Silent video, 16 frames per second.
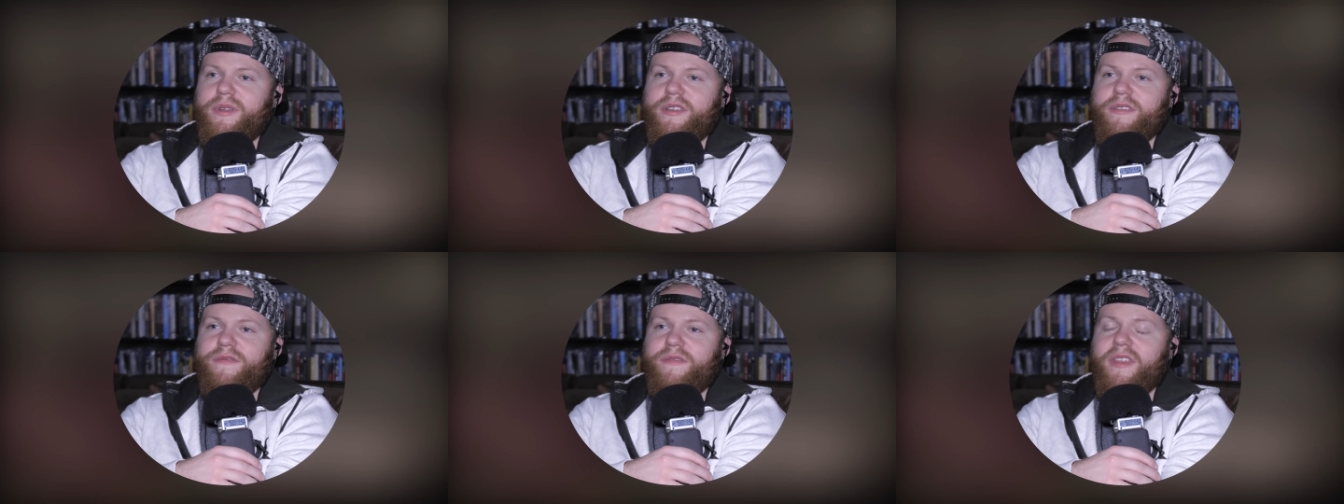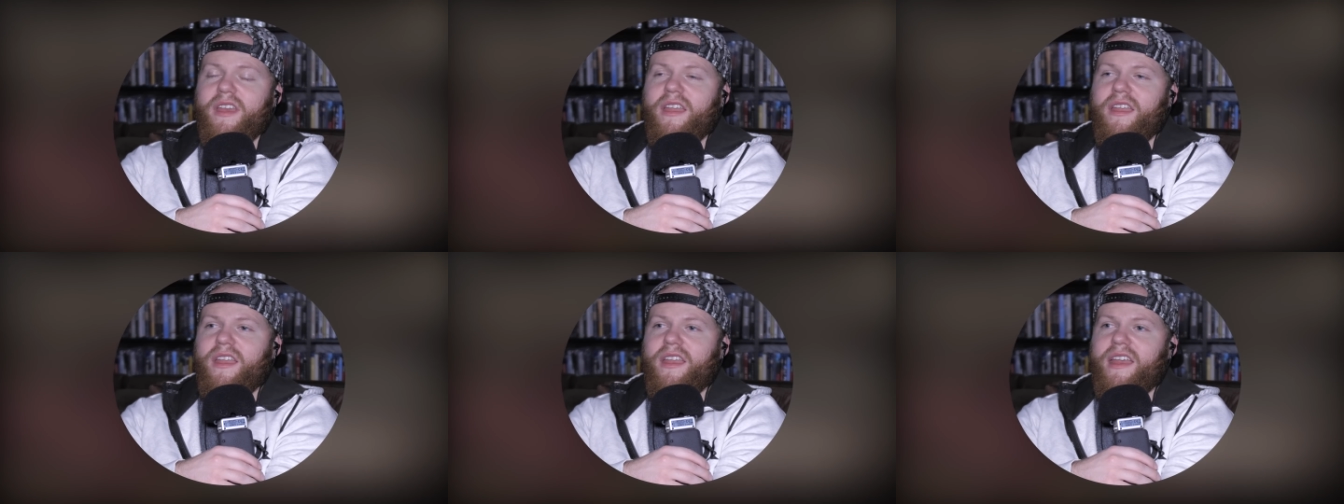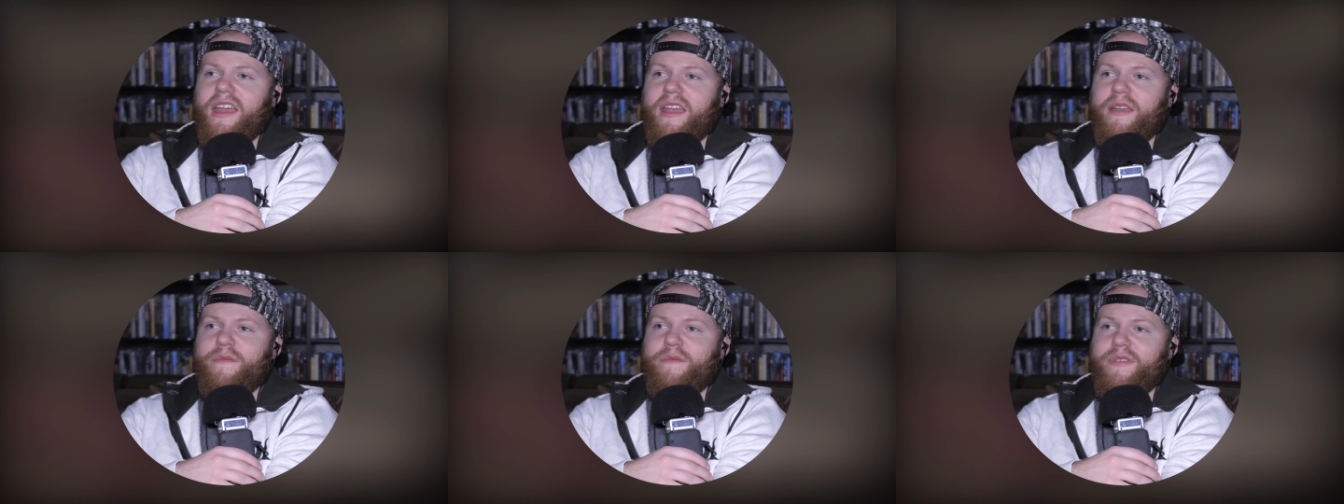but if they
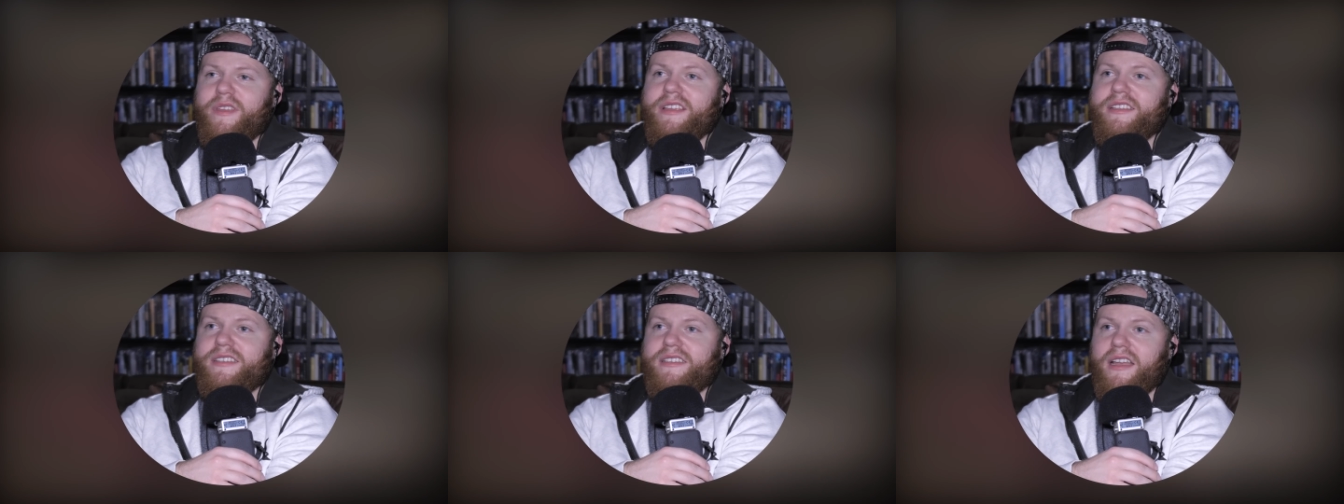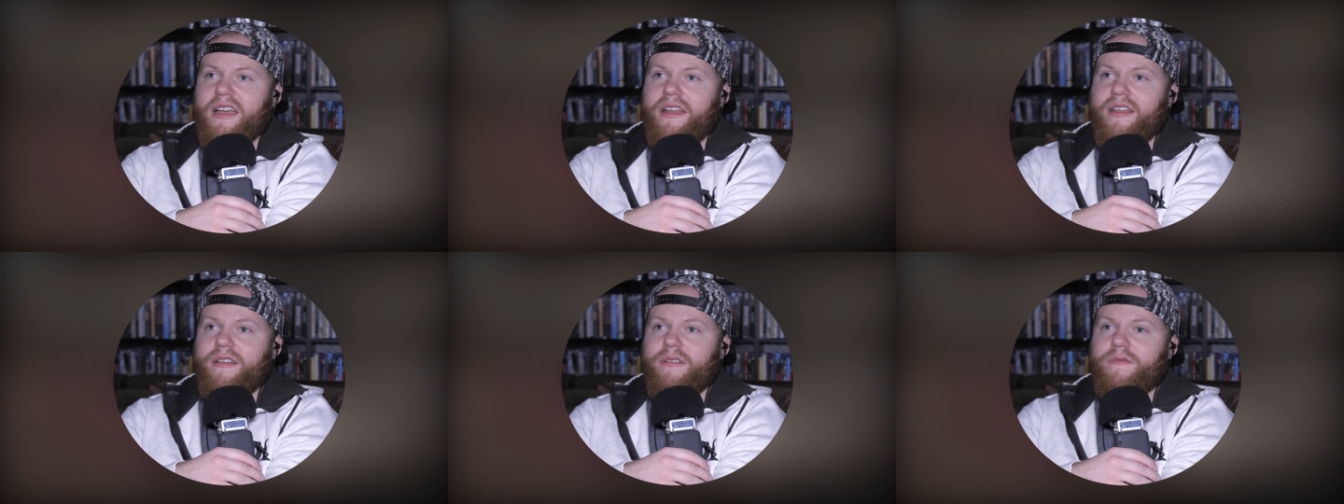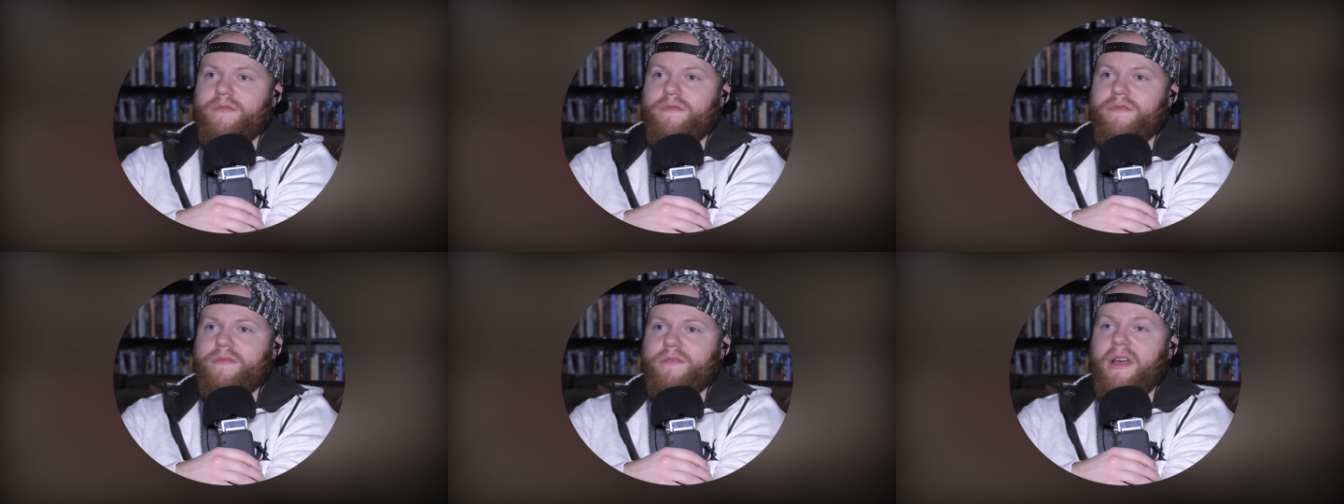have this kind
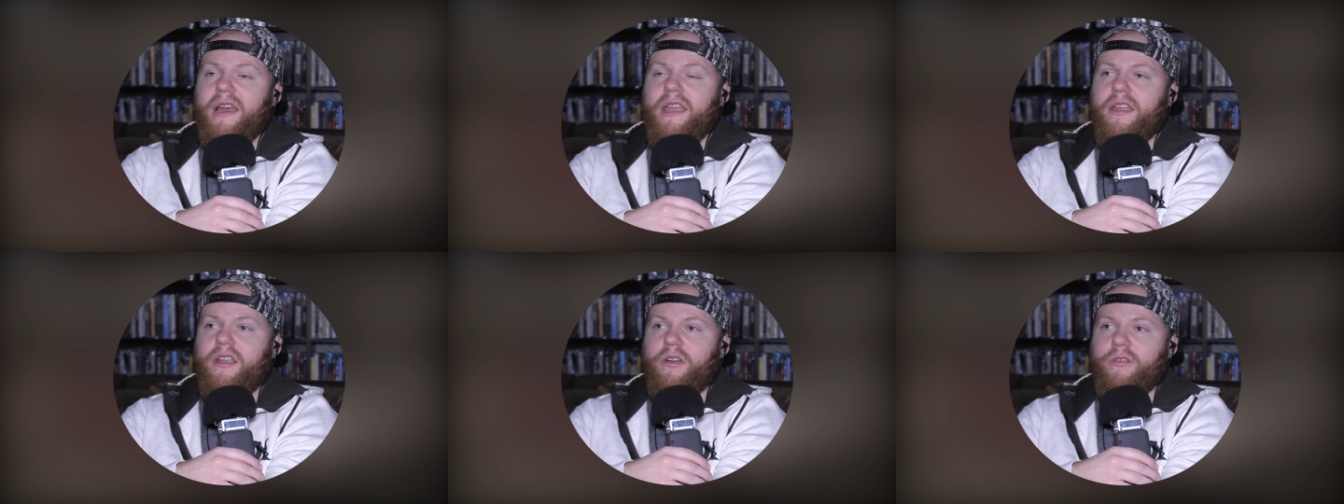of, like,